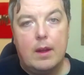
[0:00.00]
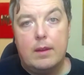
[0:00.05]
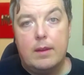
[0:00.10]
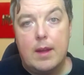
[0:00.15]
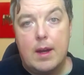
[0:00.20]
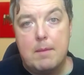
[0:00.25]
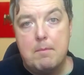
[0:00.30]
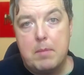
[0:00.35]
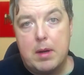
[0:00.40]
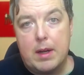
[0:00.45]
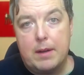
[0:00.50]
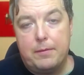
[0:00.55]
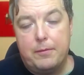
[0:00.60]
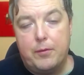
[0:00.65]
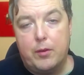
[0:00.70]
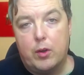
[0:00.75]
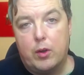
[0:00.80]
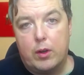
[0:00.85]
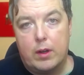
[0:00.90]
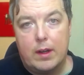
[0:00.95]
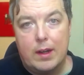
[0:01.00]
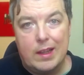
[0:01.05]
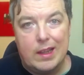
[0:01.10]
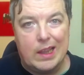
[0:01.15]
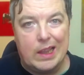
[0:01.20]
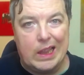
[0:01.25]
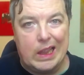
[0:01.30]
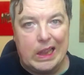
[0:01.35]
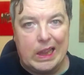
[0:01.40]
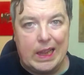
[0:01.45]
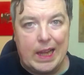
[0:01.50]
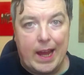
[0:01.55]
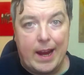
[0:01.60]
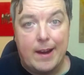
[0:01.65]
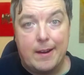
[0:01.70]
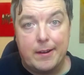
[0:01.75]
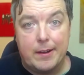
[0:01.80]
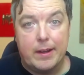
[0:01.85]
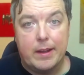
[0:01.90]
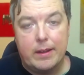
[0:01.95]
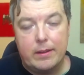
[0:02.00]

Number four, learn.